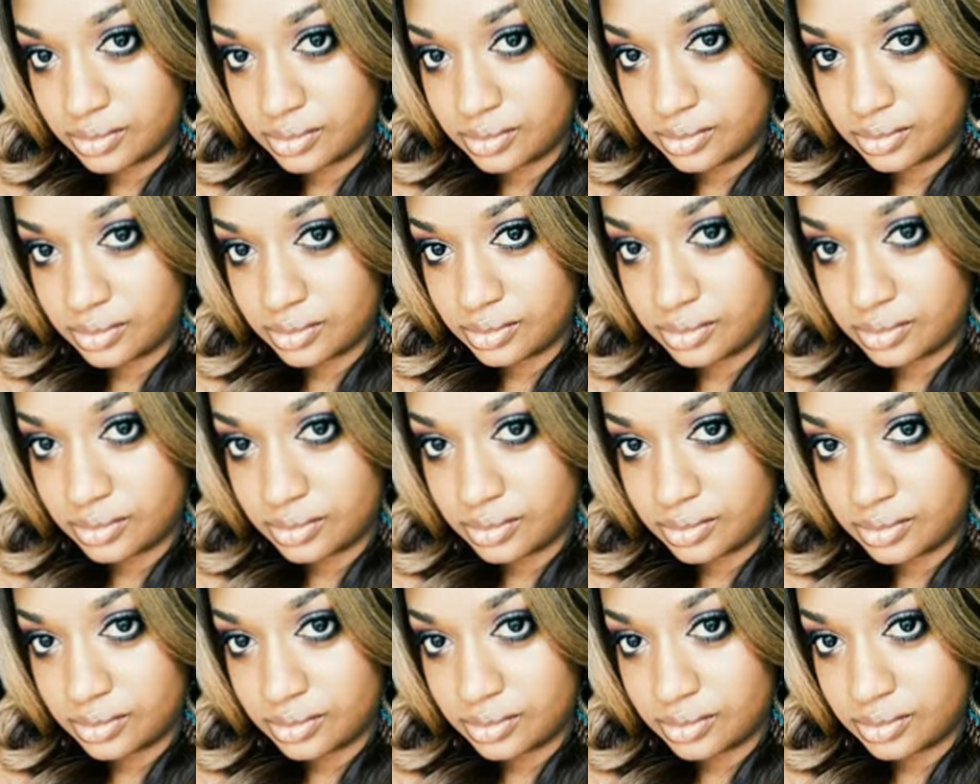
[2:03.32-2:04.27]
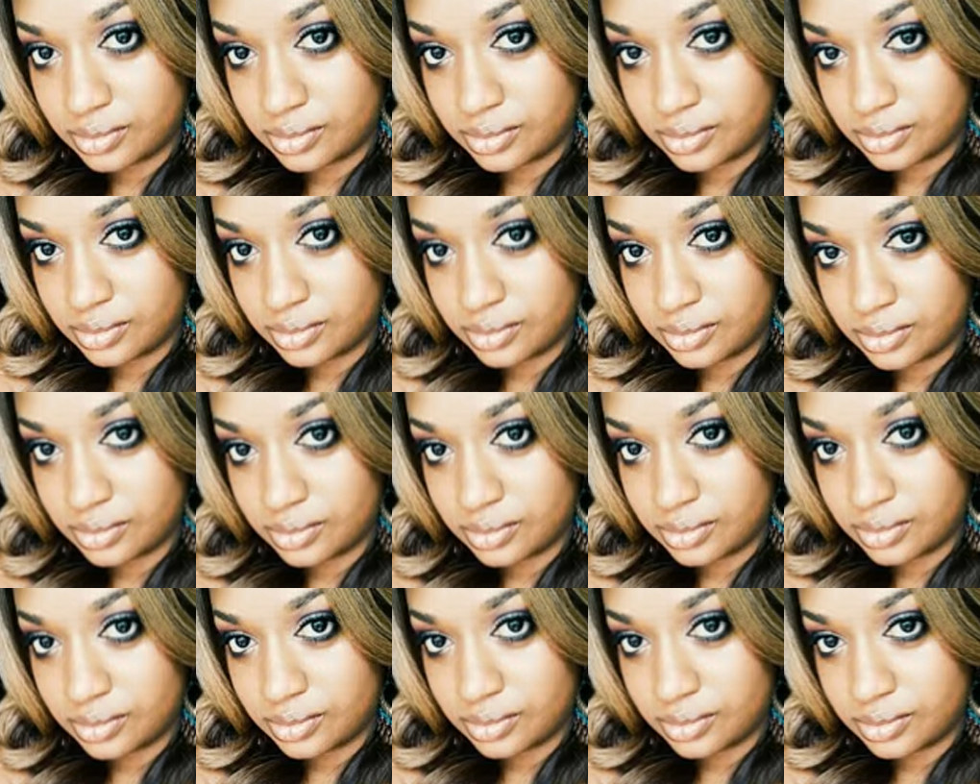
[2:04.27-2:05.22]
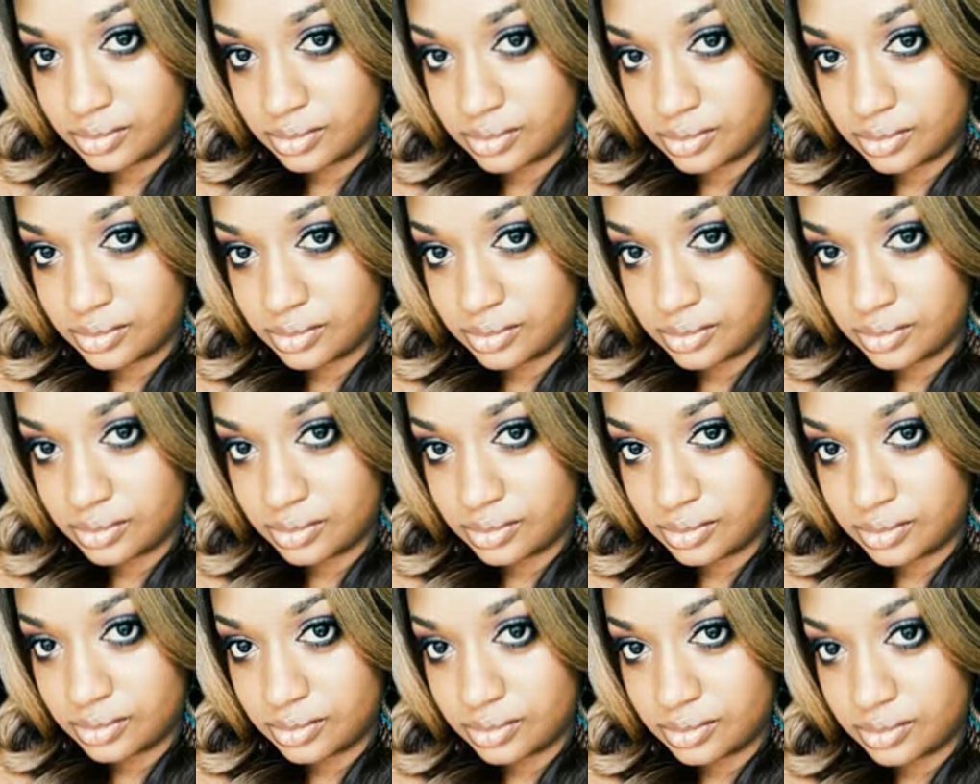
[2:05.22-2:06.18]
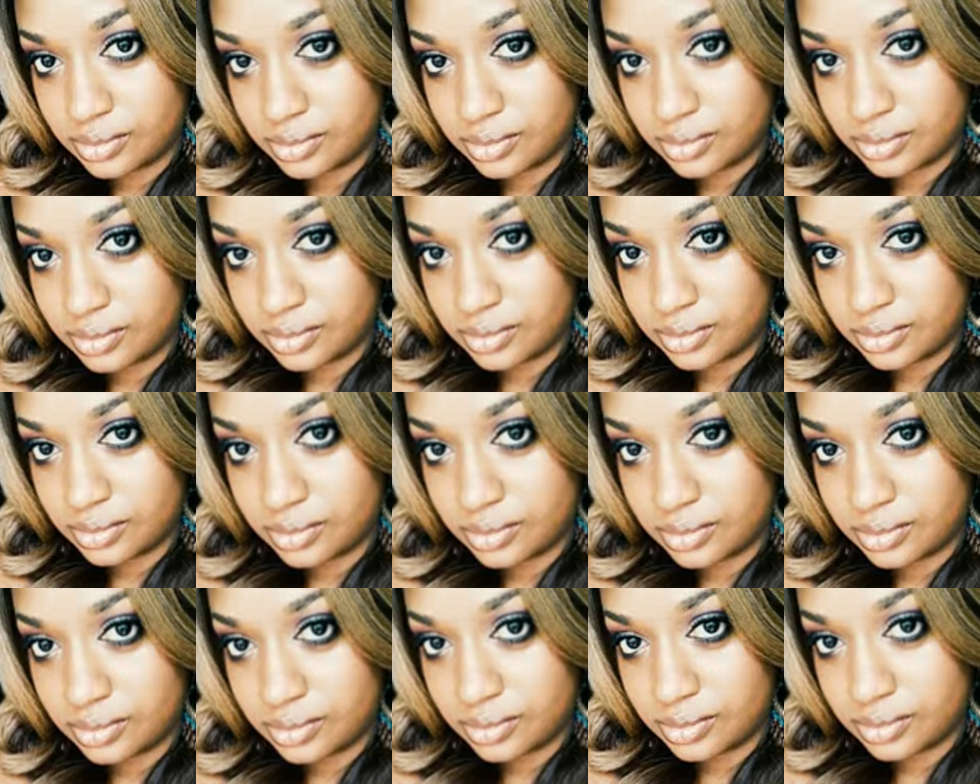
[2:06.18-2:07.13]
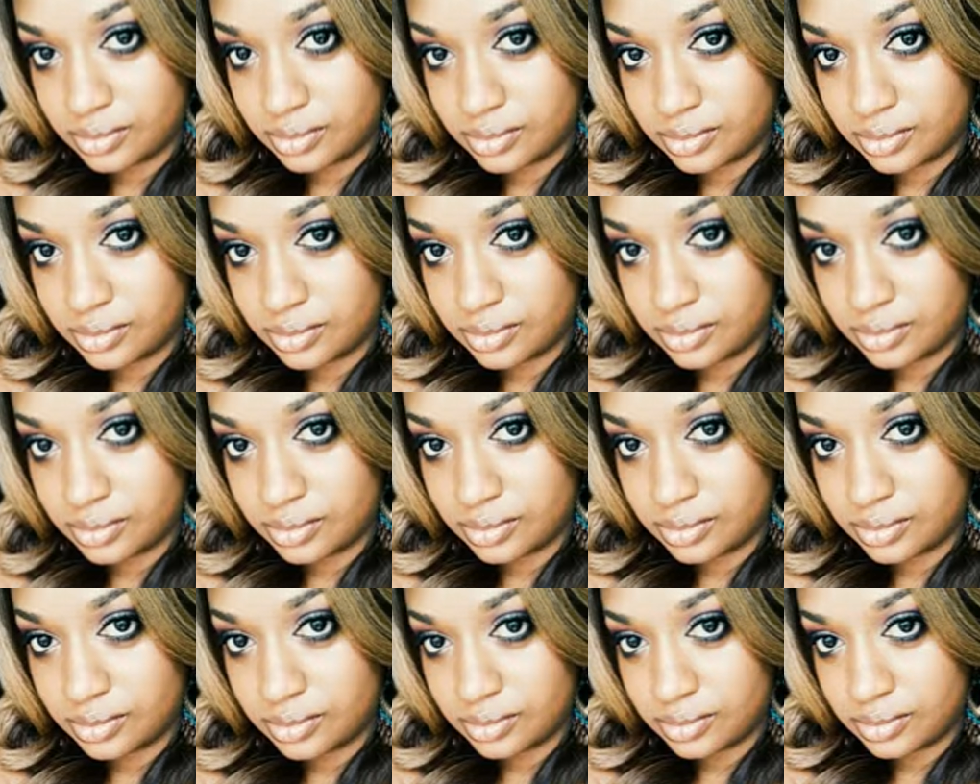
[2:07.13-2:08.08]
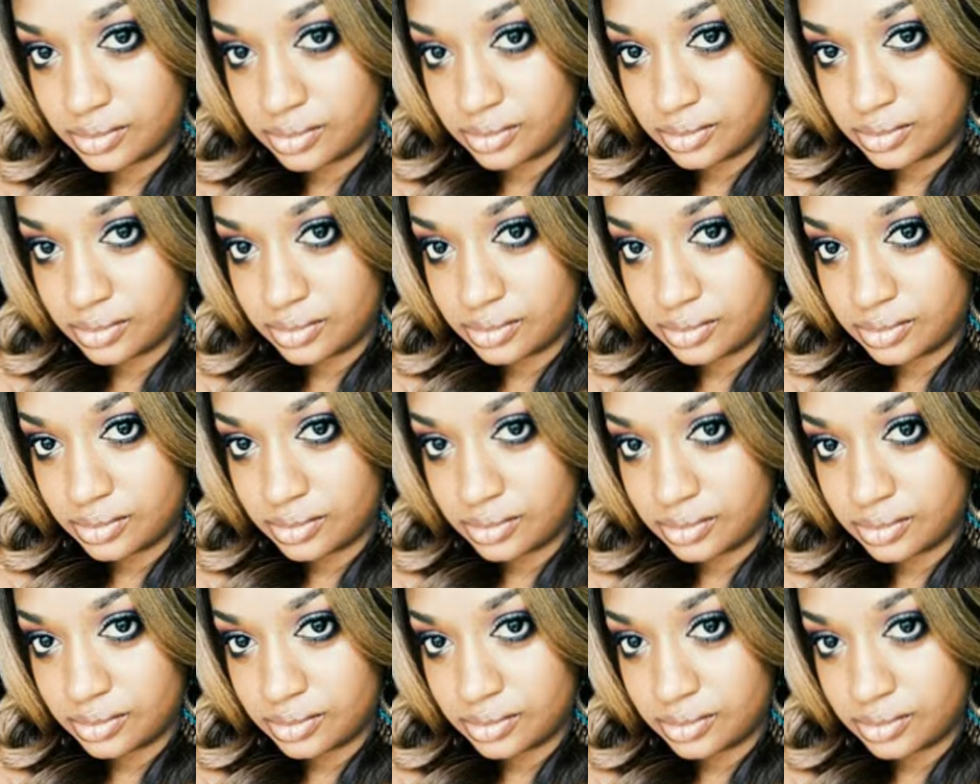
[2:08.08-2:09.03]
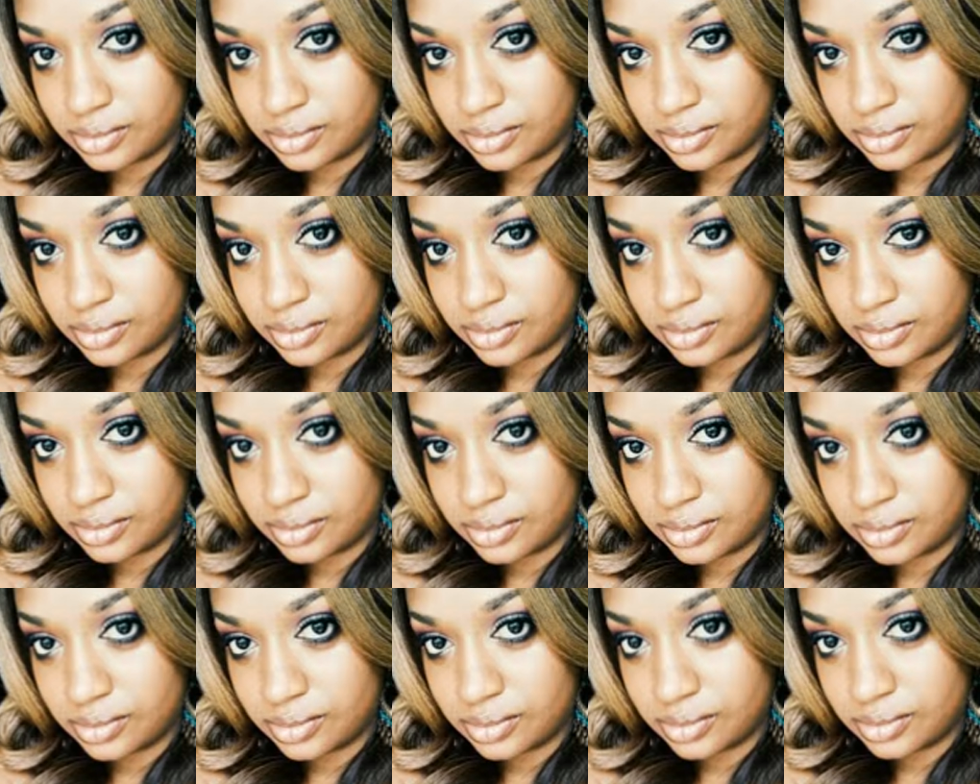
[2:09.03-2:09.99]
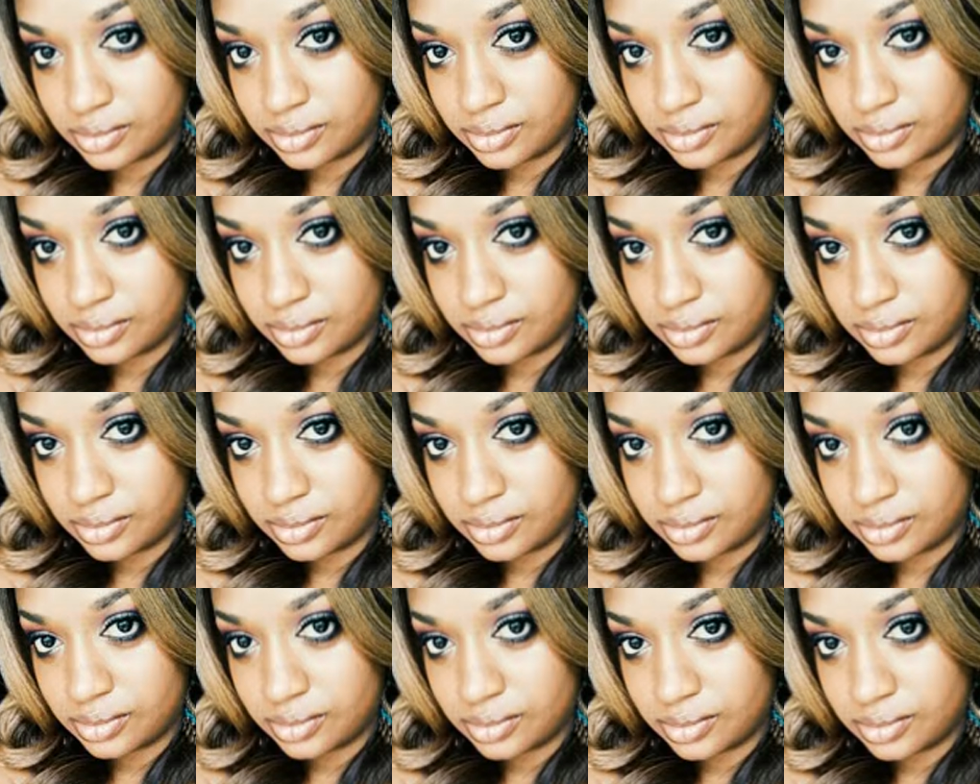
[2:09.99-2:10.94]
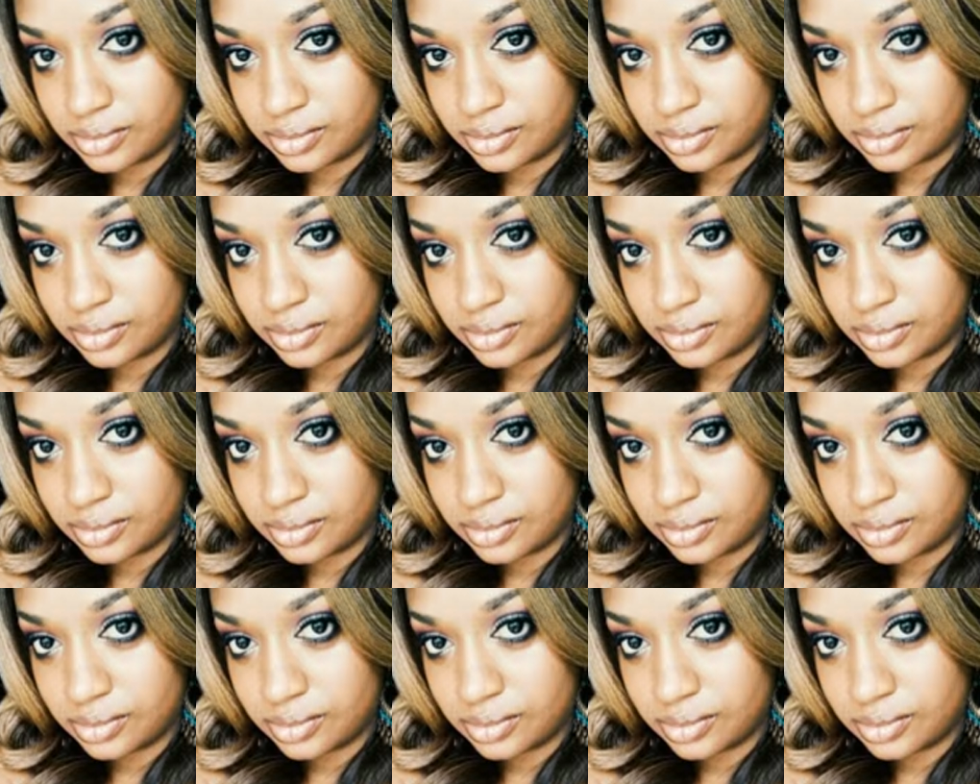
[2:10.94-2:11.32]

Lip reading: (silent)